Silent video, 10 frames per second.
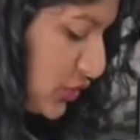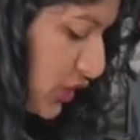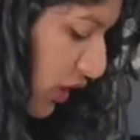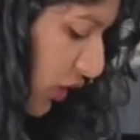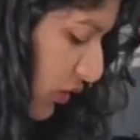
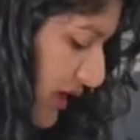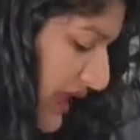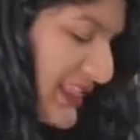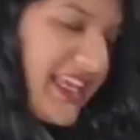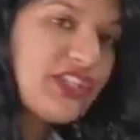So
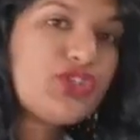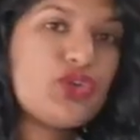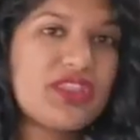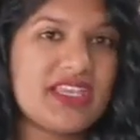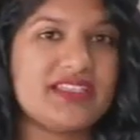there are
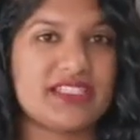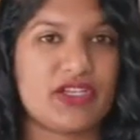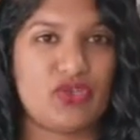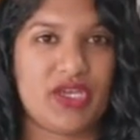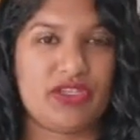two things
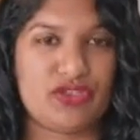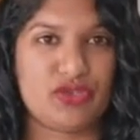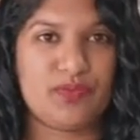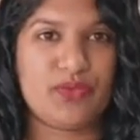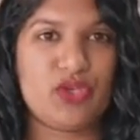that you can do.
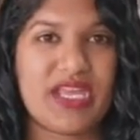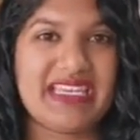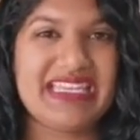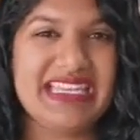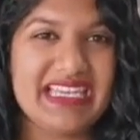You
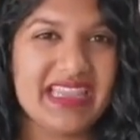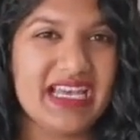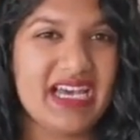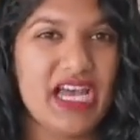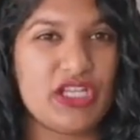can
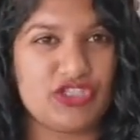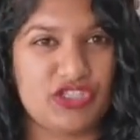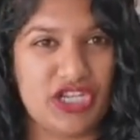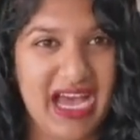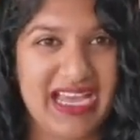either
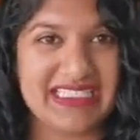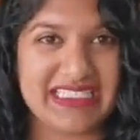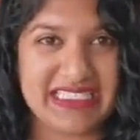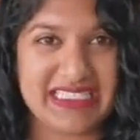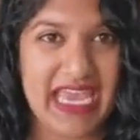dry
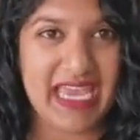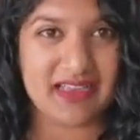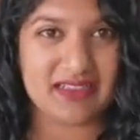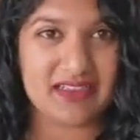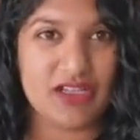
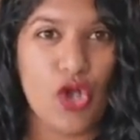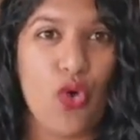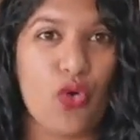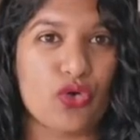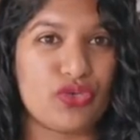detangle
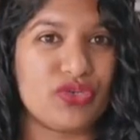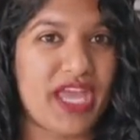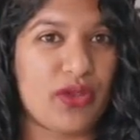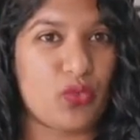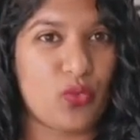or you
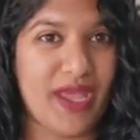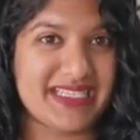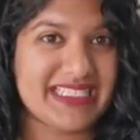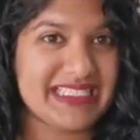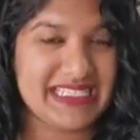can
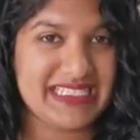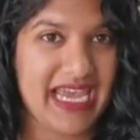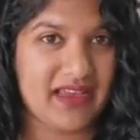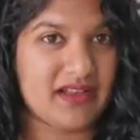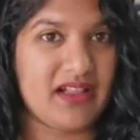wet
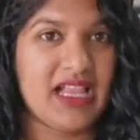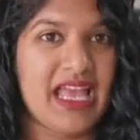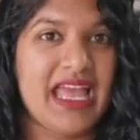detangle.